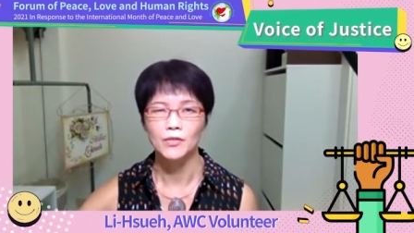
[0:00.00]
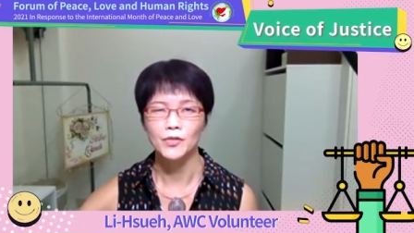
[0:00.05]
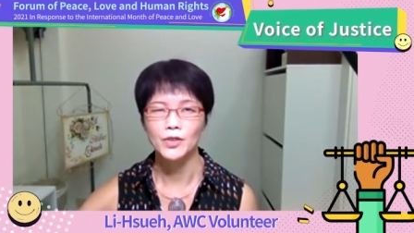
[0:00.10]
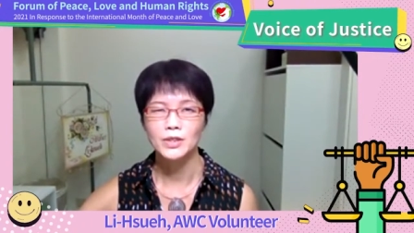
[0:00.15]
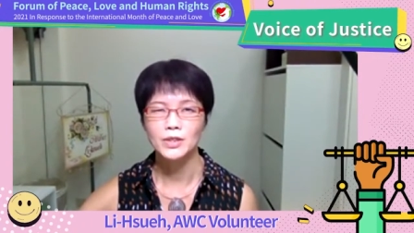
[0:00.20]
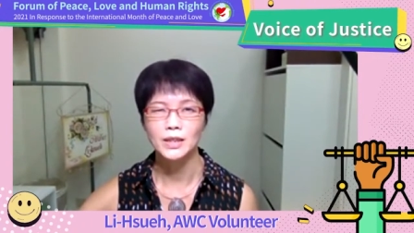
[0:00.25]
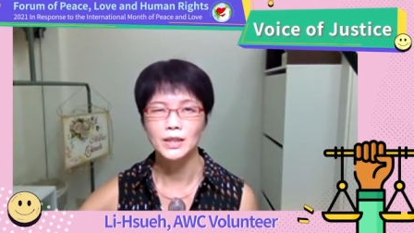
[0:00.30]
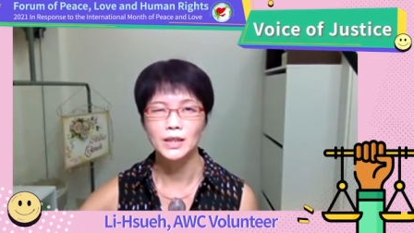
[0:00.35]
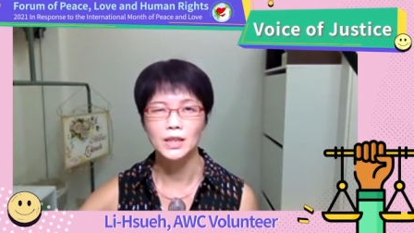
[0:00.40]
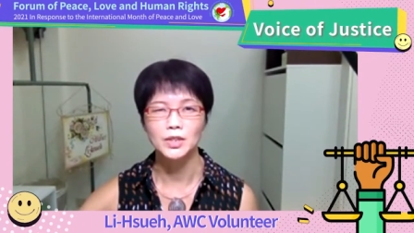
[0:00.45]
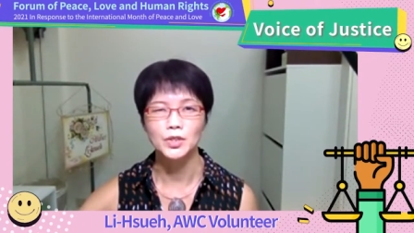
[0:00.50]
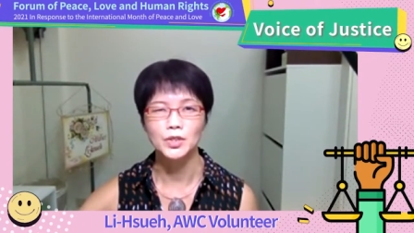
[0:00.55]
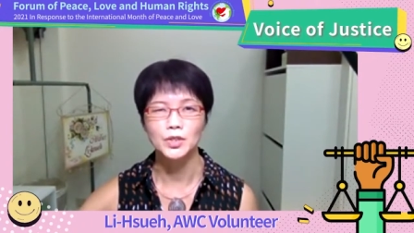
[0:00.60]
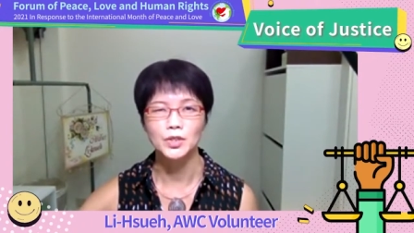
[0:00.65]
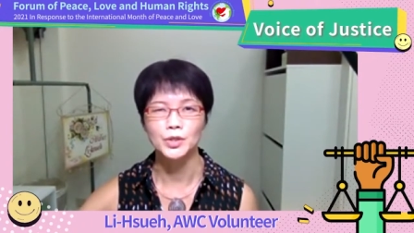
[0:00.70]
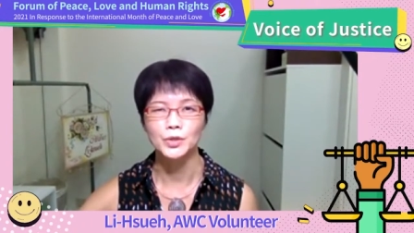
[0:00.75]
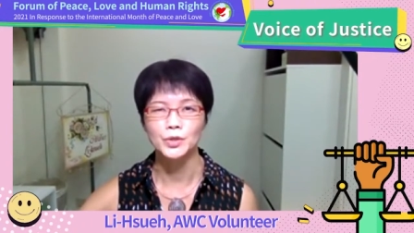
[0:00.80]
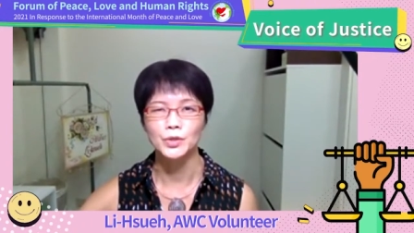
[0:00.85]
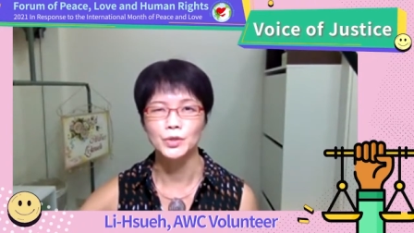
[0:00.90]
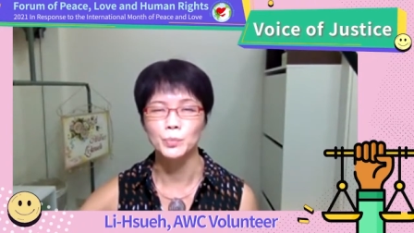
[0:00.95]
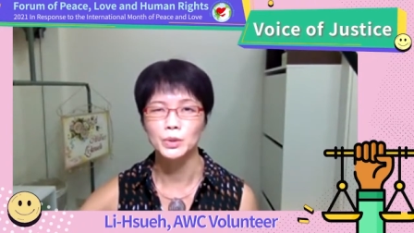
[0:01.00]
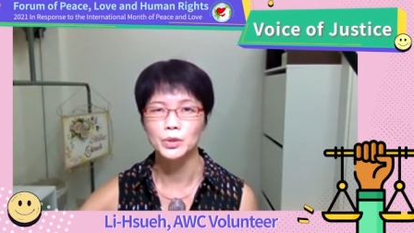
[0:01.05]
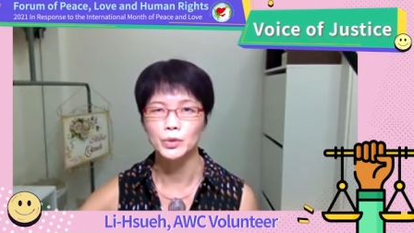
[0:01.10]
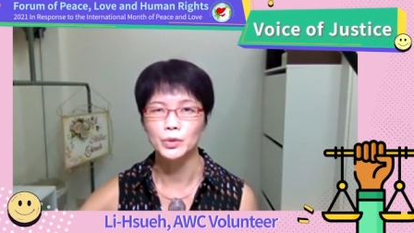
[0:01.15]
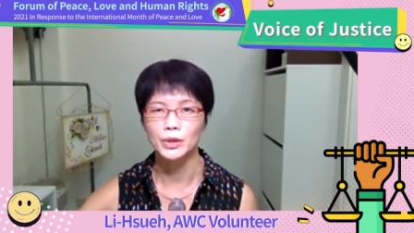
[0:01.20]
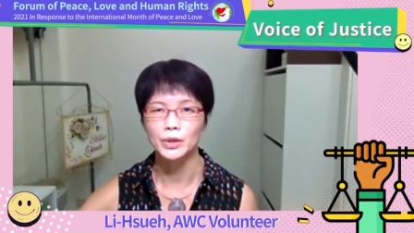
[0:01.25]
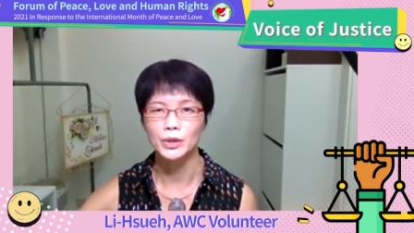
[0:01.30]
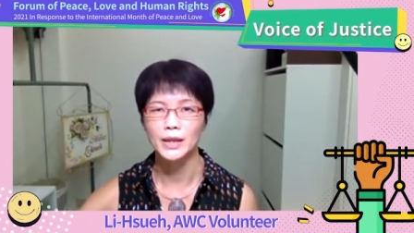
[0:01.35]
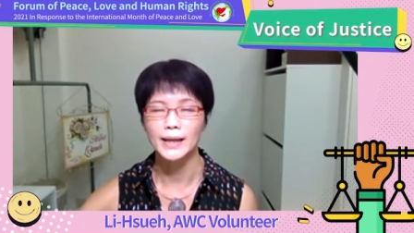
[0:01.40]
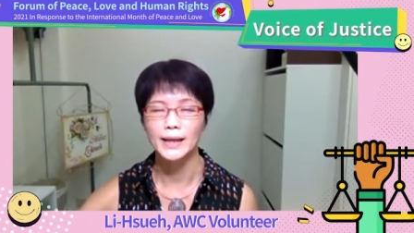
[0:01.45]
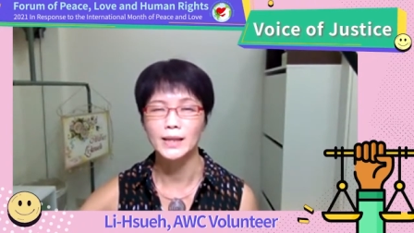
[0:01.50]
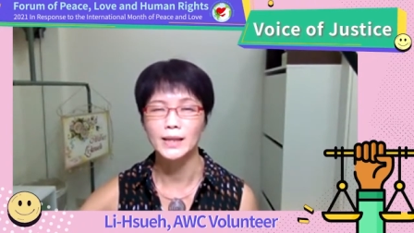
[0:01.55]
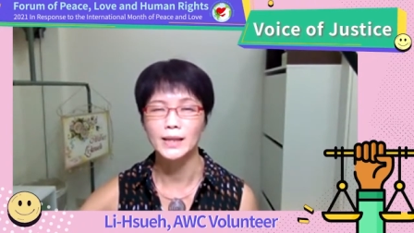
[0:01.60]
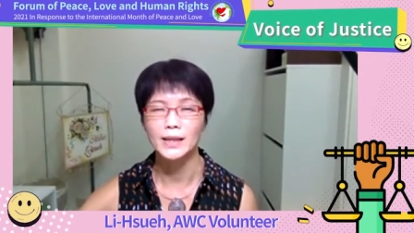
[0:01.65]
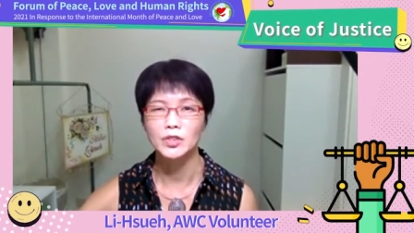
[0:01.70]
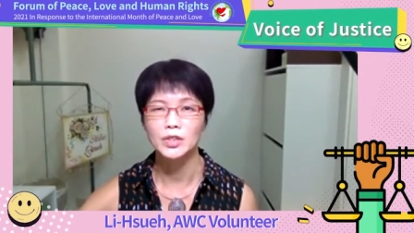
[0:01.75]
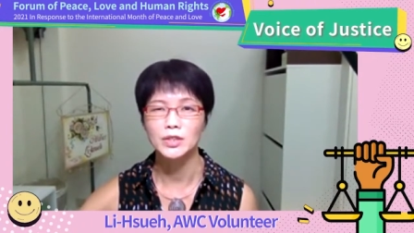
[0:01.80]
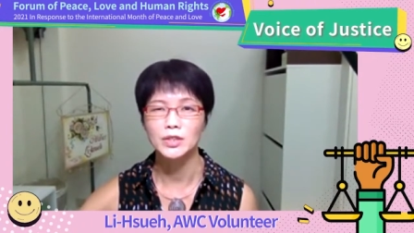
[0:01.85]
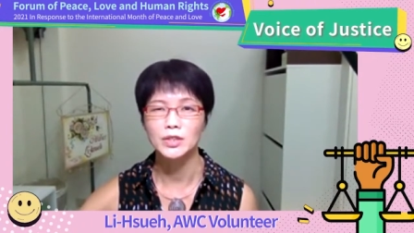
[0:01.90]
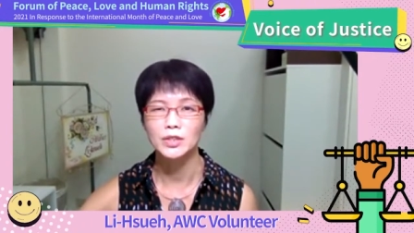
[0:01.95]
forcing their children between the
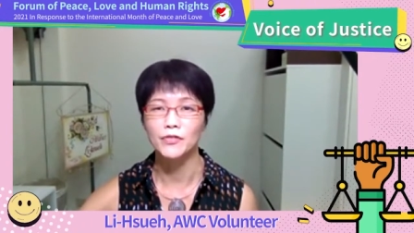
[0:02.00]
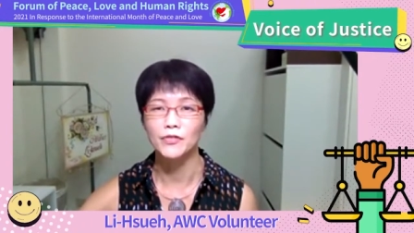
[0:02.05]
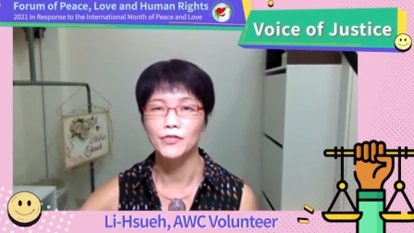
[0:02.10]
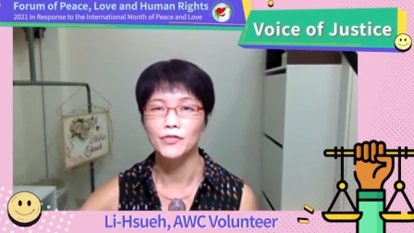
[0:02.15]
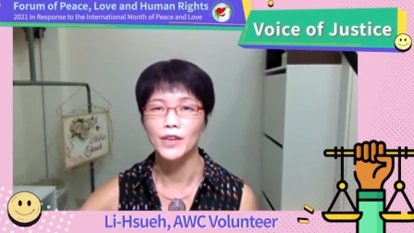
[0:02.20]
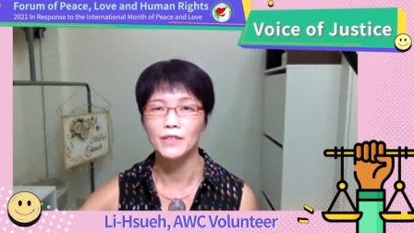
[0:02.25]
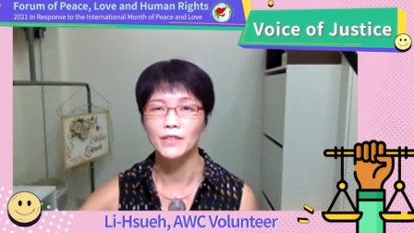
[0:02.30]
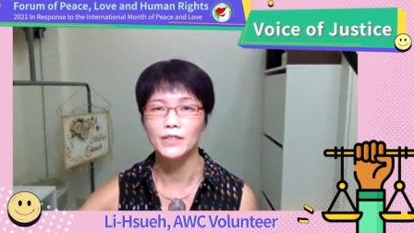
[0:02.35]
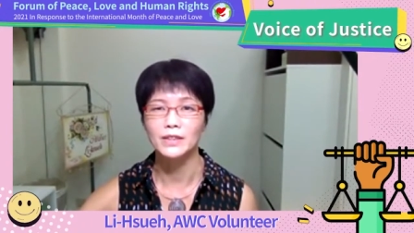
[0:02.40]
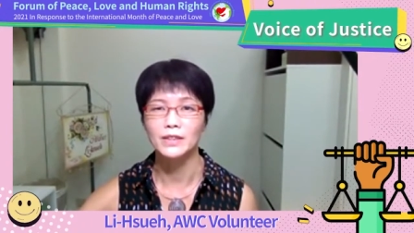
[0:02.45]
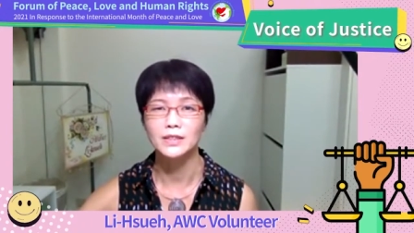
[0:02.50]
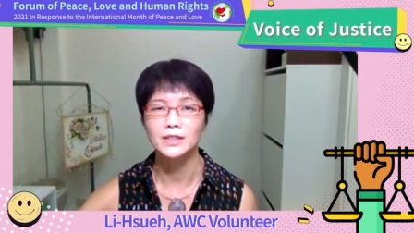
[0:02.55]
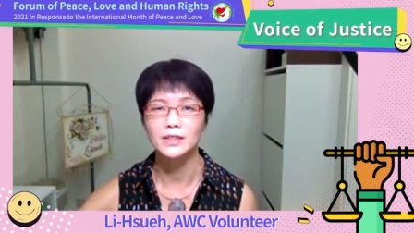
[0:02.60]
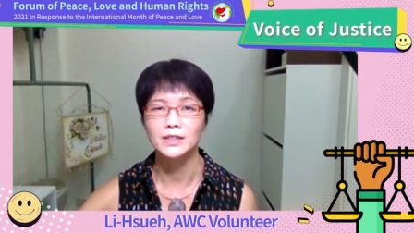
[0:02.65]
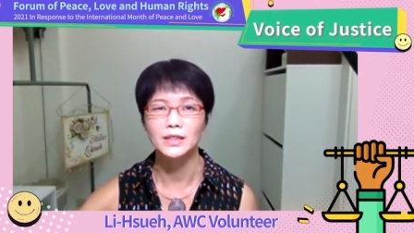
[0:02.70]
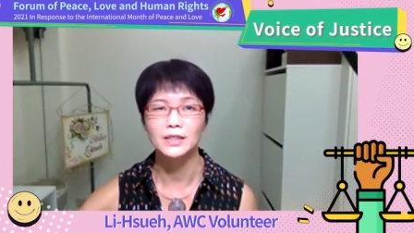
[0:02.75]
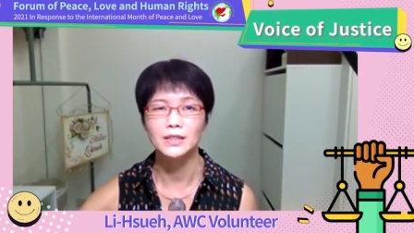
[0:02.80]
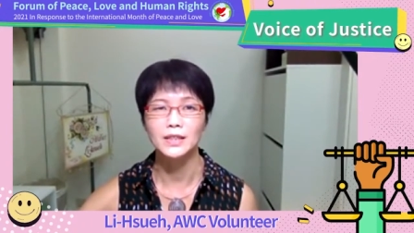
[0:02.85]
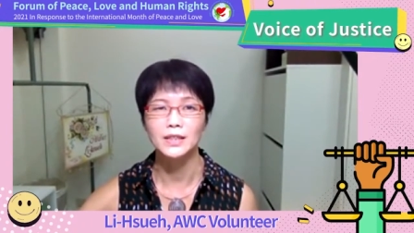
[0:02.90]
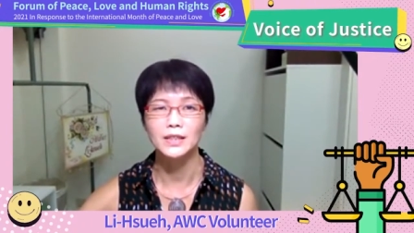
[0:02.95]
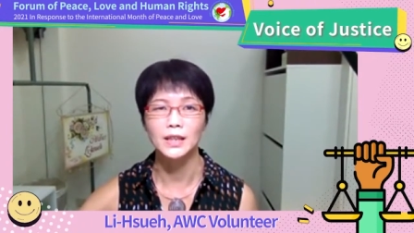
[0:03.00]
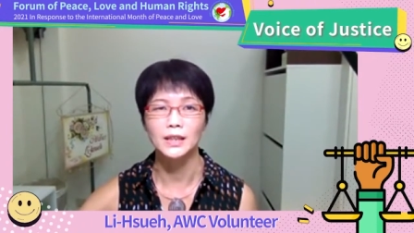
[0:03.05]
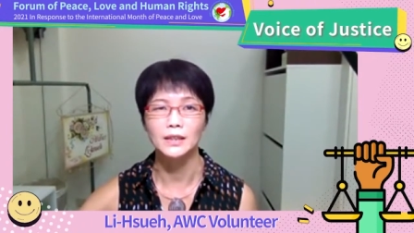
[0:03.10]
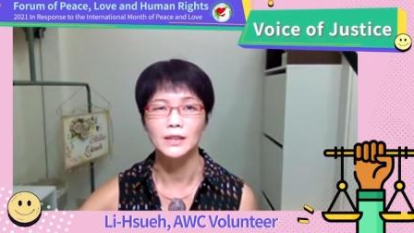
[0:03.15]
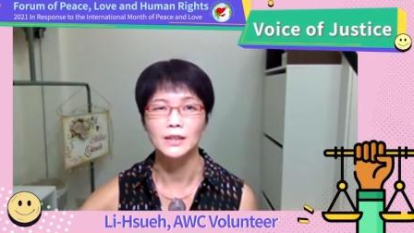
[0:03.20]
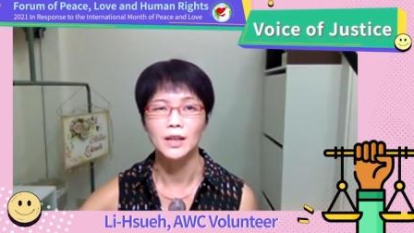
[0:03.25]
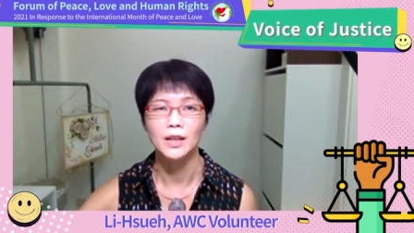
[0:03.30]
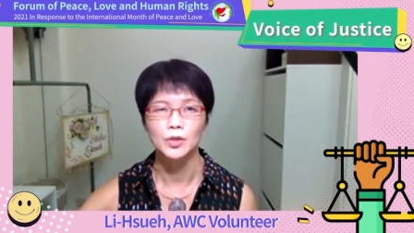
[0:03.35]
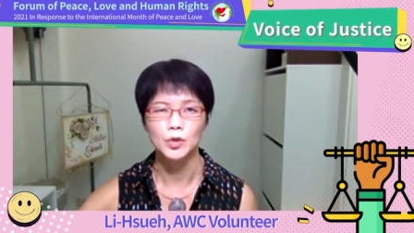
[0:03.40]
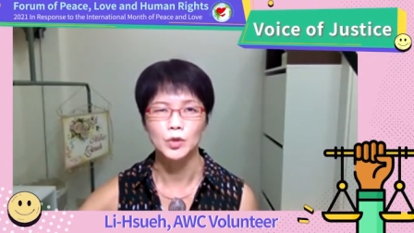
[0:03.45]
ages of 5 and 16